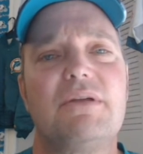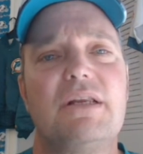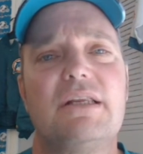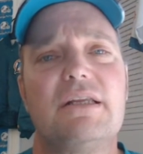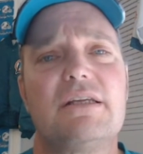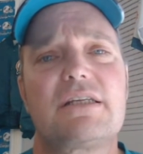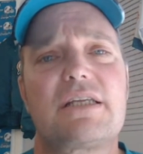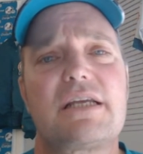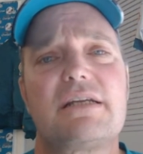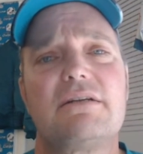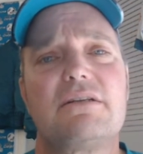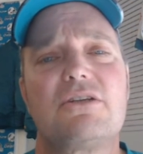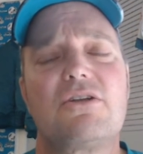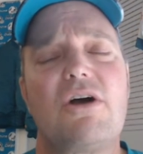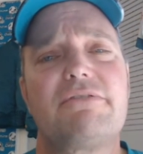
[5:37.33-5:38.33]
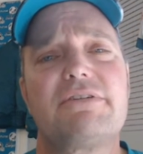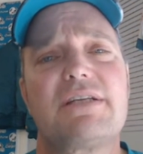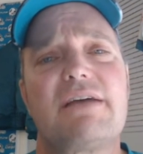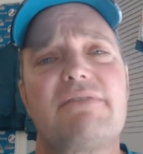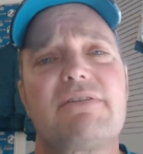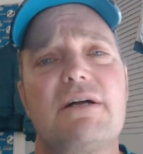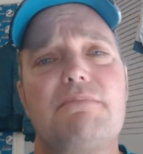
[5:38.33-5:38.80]
It's like Dolphins
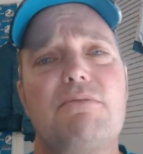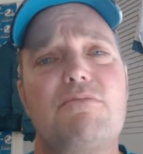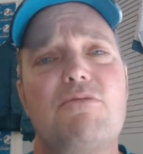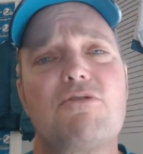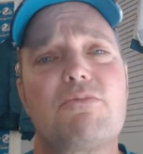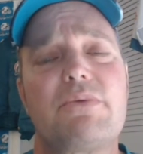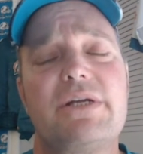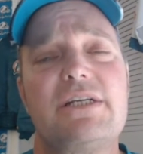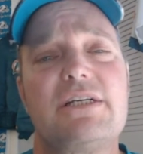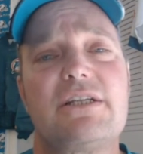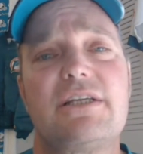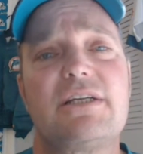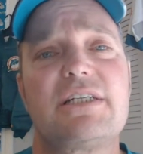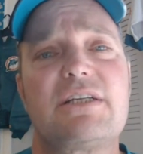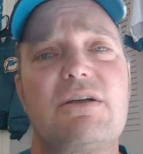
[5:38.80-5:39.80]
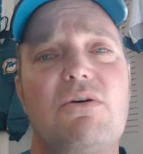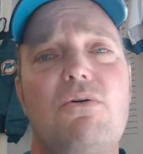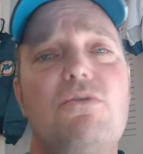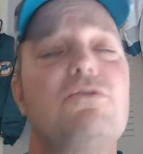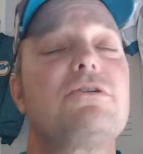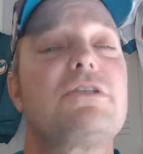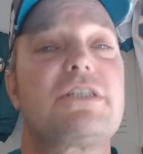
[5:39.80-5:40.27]
have a couple more wins in this
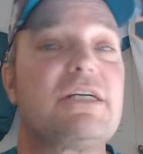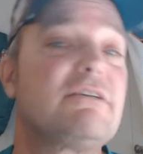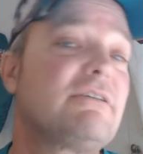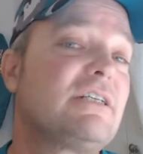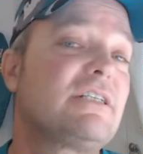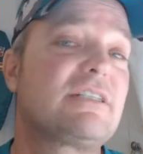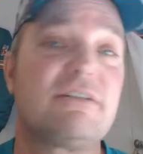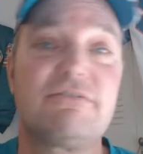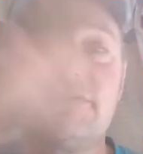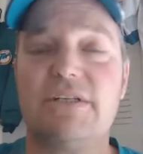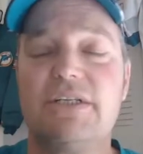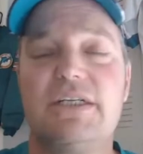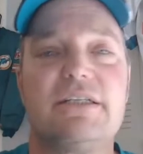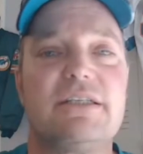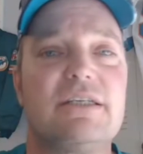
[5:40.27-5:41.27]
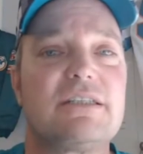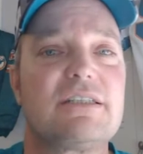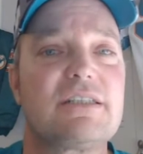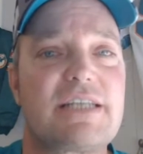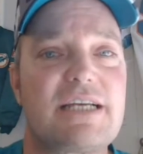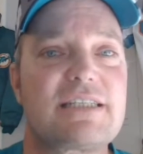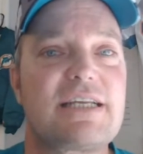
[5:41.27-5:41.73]
whole series of.
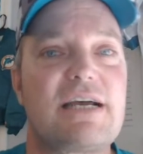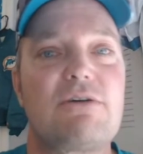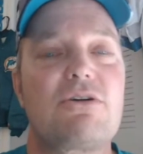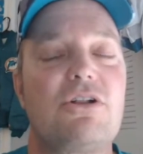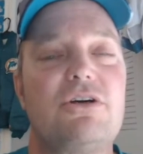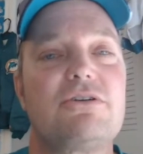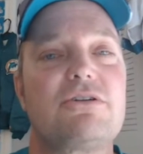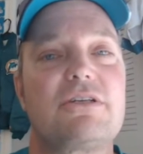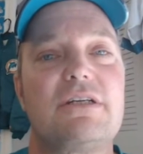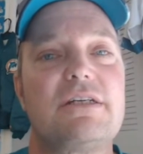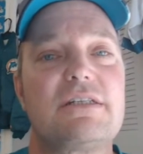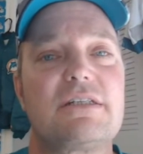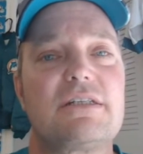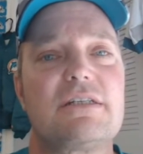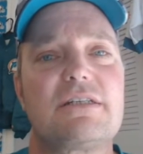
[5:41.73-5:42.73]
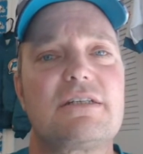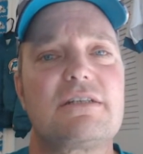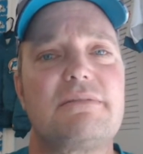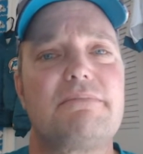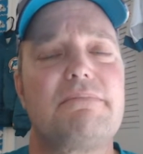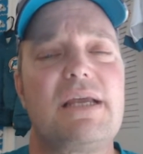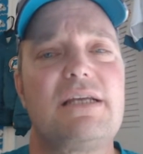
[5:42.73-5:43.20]
That's how close it is. It's just
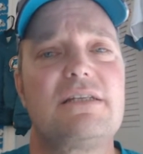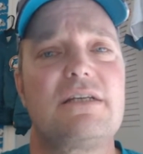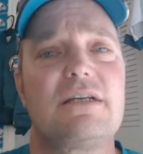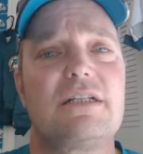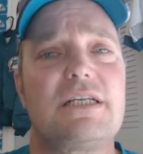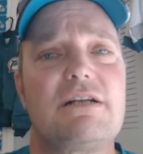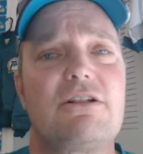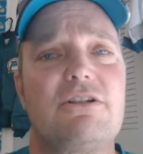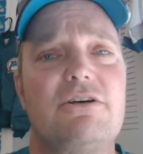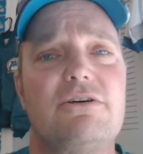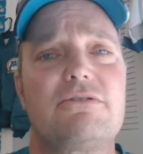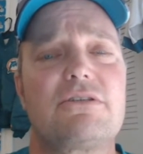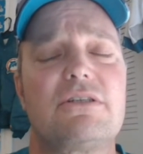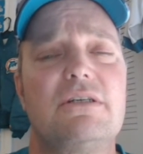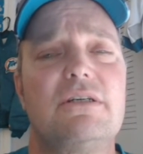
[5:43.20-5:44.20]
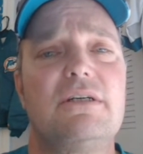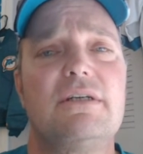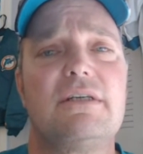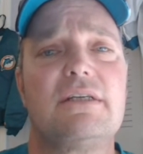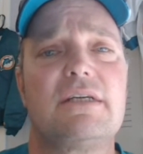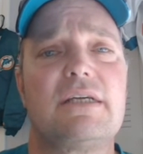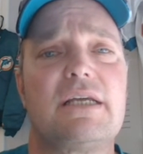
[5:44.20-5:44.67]
amazingly close.
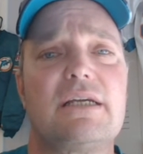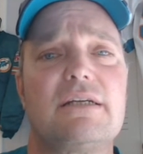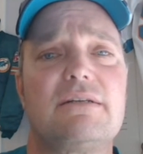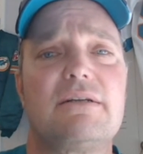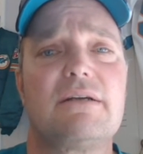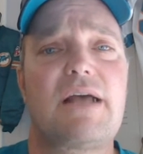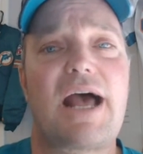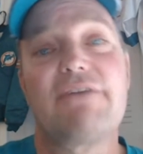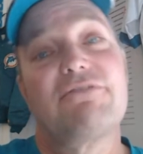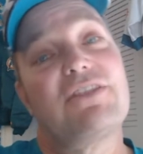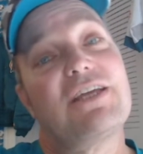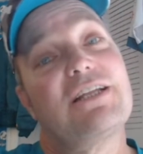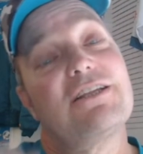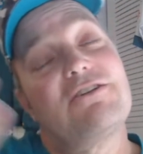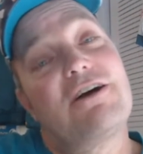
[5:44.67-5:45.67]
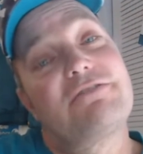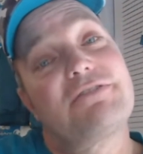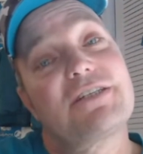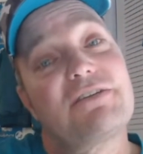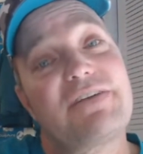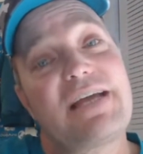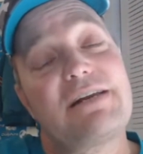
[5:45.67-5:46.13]
And I think the
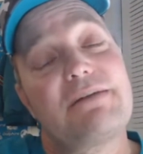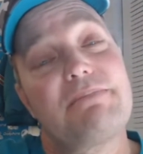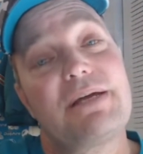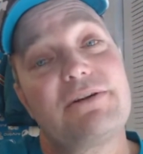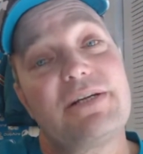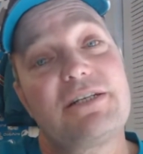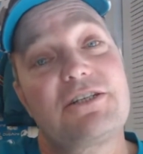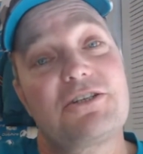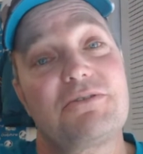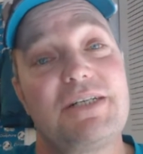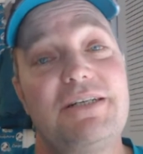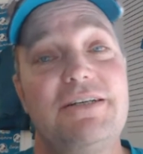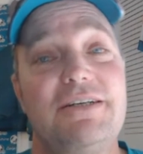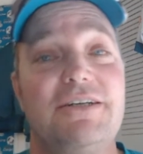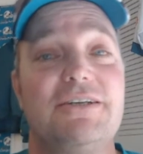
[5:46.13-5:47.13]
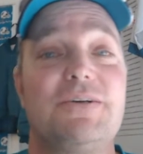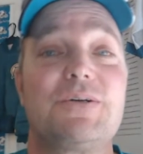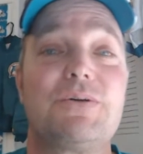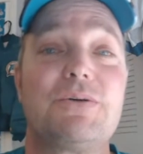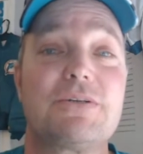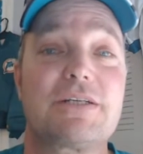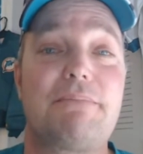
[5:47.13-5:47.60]
Dolphins have had a better history. Of
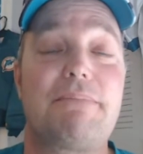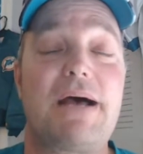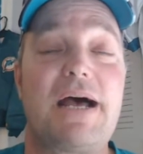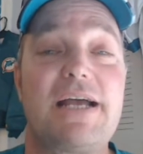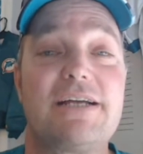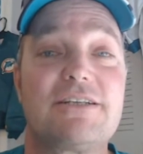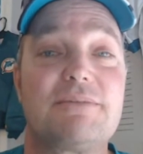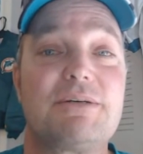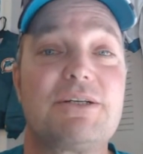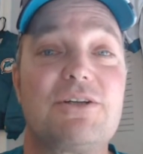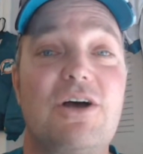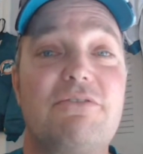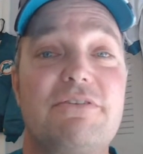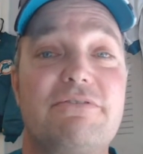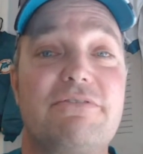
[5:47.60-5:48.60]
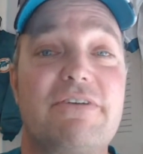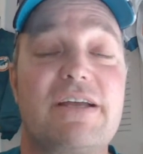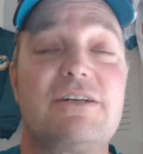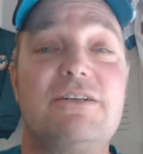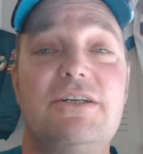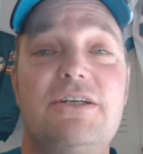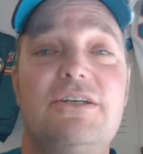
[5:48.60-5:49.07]
course, I'm biased. I'm a Dolphin
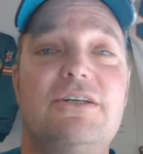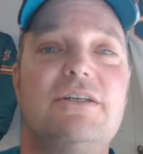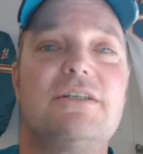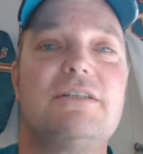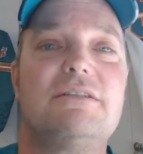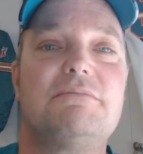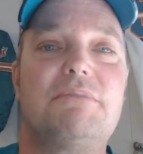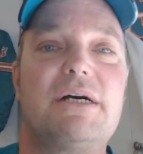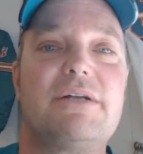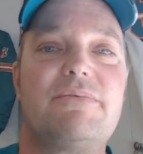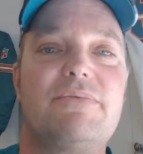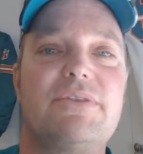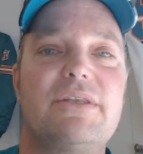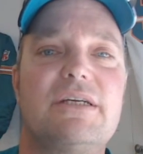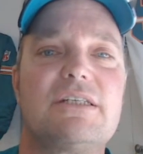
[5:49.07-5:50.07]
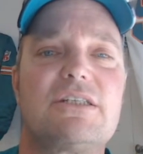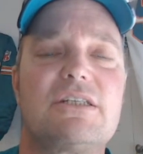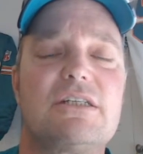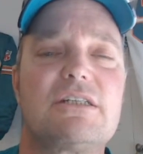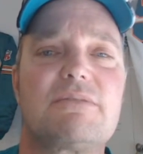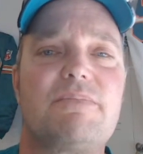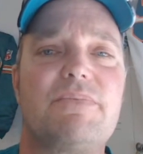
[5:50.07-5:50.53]
fan. But it's
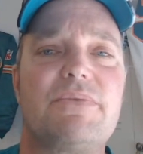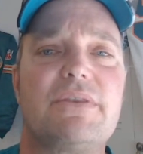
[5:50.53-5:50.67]
just,